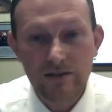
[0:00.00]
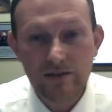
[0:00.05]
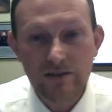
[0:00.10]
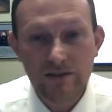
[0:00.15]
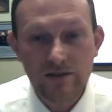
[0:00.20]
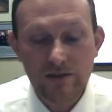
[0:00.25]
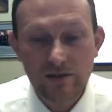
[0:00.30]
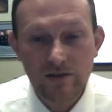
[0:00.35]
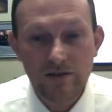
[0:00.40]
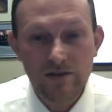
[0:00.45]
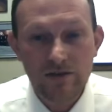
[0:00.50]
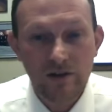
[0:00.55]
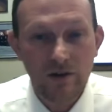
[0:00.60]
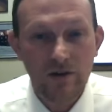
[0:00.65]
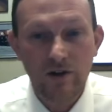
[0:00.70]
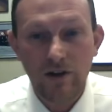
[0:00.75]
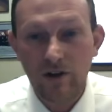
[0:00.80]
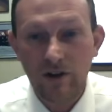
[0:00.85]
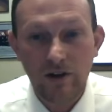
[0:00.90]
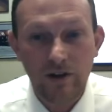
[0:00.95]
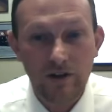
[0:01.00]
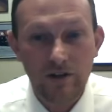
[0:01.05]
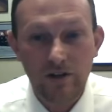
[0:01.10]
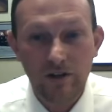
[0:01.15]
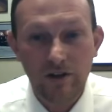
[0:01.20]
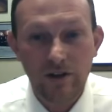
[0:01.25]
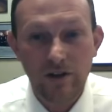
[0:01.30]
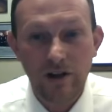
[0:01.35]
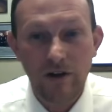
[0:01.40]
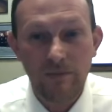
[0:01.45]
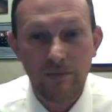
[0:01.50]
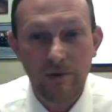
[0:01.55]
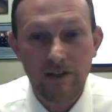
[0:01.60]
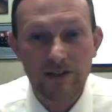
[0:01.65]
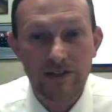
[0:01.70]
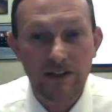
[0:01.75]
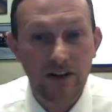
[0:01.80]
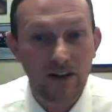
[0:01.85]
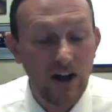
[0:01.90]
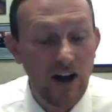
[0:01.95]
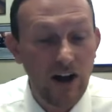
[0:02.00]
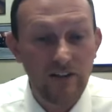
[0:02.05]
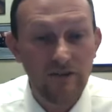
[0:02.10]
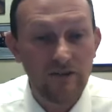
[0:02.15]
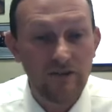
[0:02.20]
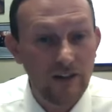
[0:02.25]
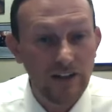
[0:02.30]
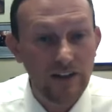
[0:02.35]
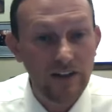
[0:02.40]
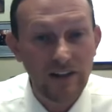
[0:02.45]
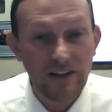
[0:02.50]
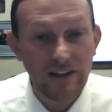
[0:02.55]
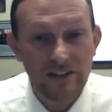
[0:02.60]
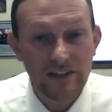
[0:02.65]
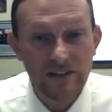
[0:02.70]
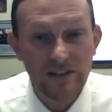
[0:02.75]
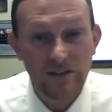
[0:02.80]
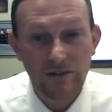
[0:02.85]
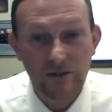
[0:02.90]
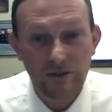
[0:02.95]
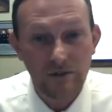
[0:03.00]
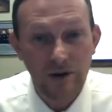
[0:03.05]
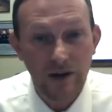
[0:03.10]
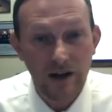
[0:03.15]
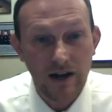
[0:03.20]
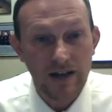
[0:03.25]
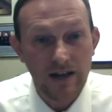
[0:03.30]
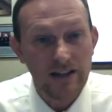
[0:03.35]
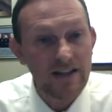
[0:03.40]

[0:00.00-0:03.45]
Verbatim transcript: so-called companies that are unfriendly to uh,